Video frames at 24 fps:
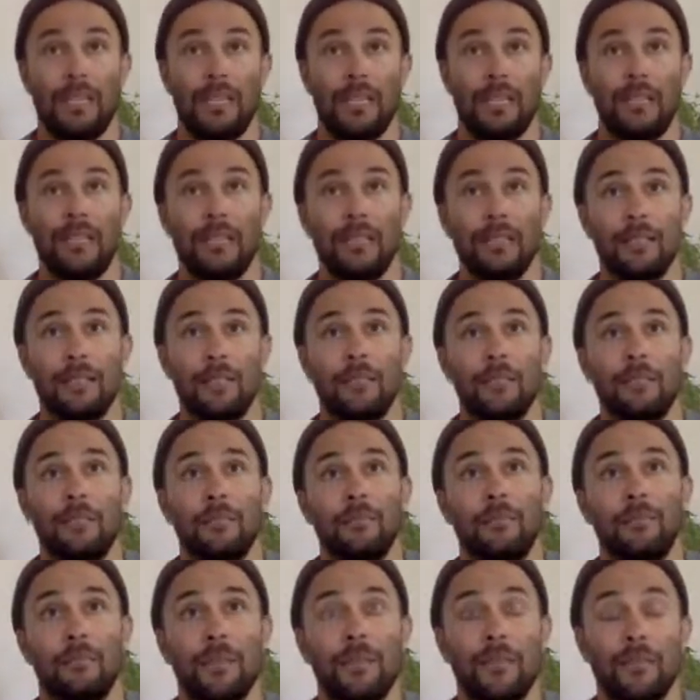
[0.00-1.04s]
is to
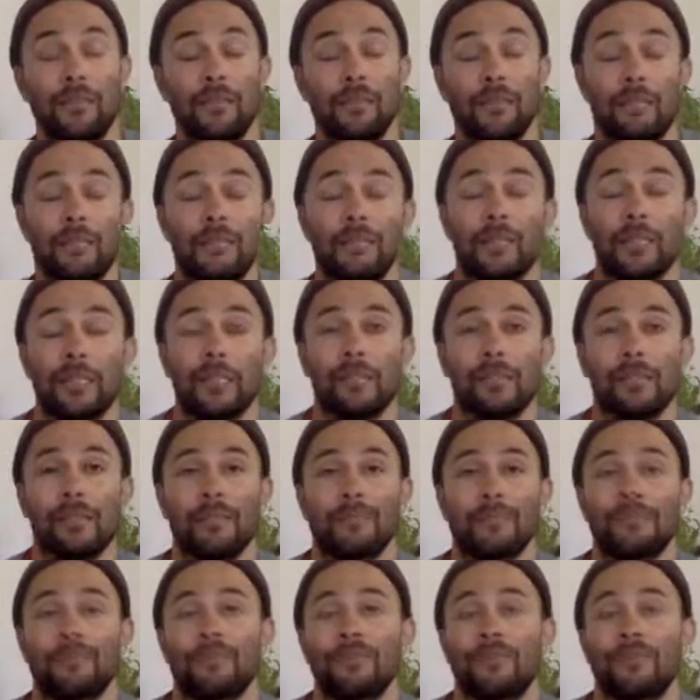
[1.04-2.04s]
be of service.